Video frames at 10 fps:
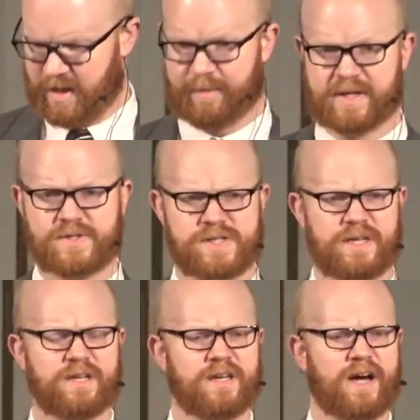by
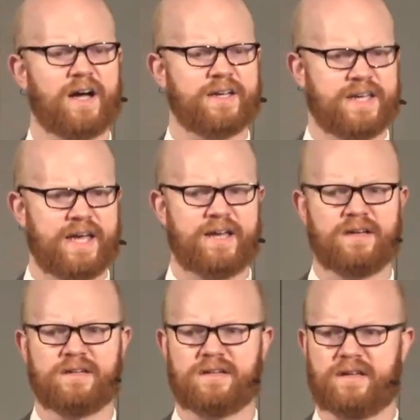seeing God
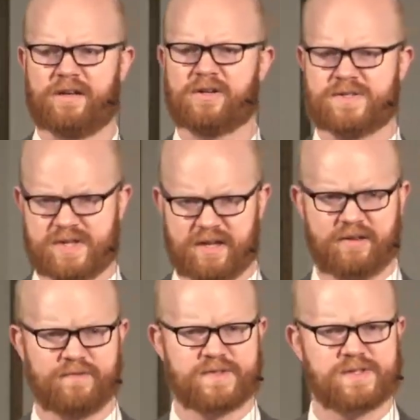again in
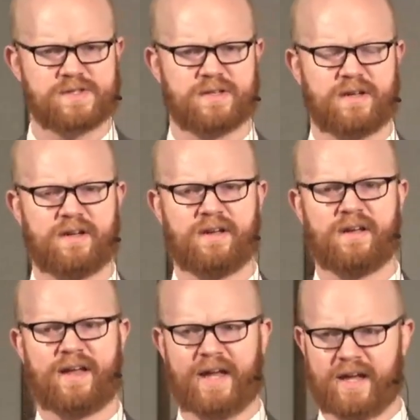ourselves
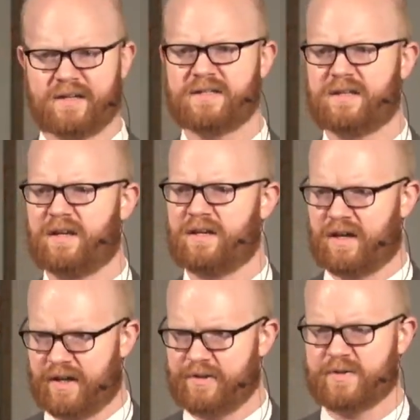and in
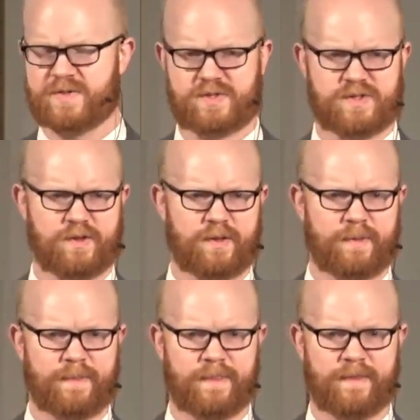others,
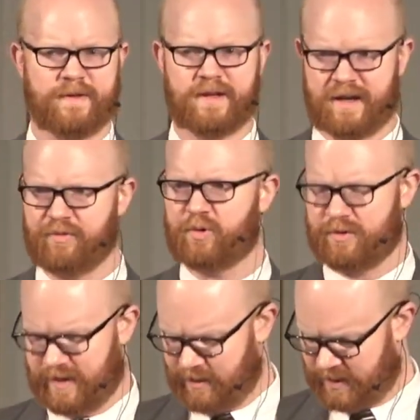in everyone
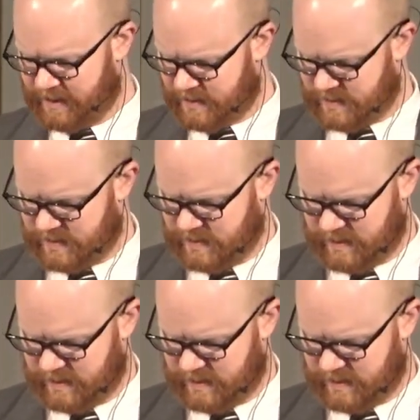around us.